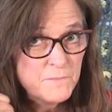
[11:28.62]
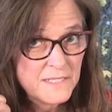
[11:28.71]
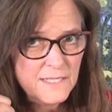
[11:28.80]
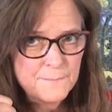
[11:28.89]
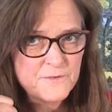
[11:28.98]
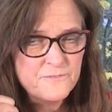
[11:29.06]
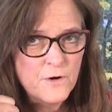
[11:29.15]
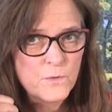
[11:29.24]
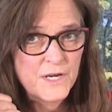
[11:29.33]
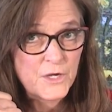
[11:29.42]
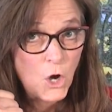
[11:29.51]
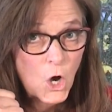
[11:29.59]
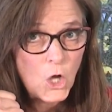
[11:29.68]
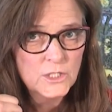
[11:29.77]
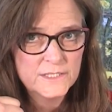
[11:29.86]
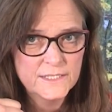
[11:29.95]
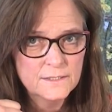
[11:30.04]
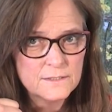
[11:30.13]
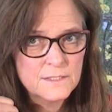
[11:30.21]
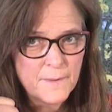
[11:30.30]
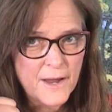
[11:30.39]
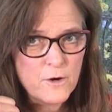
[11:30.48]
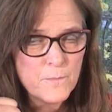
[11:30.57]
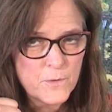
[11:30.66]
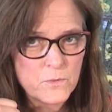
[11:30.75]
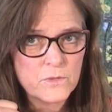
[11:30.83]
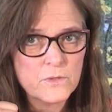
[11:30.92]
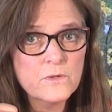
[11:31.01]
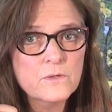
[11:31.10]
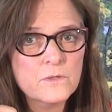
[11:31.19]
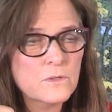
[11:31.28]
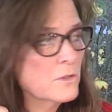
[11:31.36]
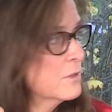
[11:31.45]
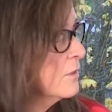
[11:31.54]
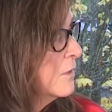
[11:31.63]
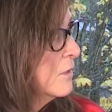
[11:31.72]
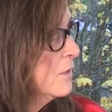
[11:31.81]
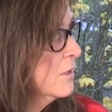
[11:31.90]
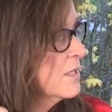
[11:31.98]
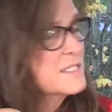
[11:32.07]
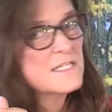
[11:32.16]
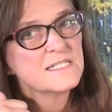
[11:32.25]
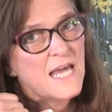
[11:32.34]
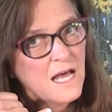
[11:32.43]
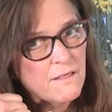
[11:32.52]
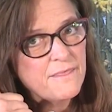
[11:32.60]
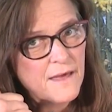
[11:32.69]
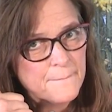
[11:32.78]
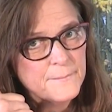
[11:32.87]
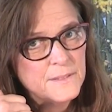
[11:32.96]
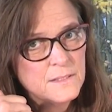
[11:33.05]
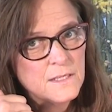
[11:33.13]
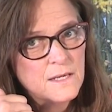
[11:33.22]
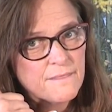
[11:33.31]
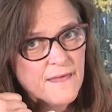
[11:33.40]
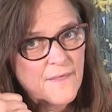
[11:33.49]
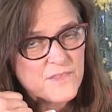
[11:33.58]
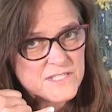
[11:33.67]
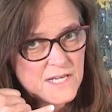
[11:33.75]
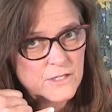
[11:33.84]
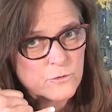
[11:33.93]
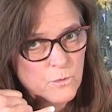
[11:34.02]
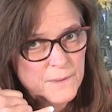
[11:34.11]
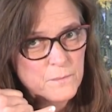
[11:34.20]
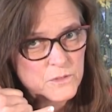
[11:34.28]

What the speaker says: picking up the phone and calling the buyer broker to tell them that the seller will be